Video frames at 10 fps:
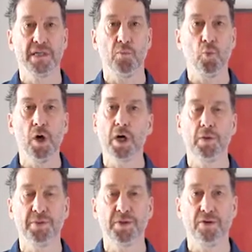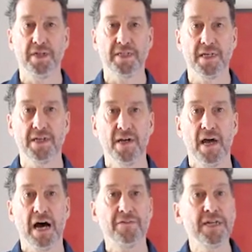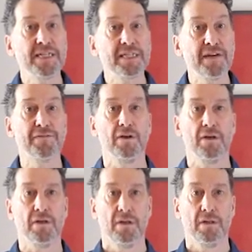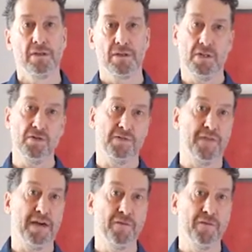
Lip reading: and work opportunities are very different to those of their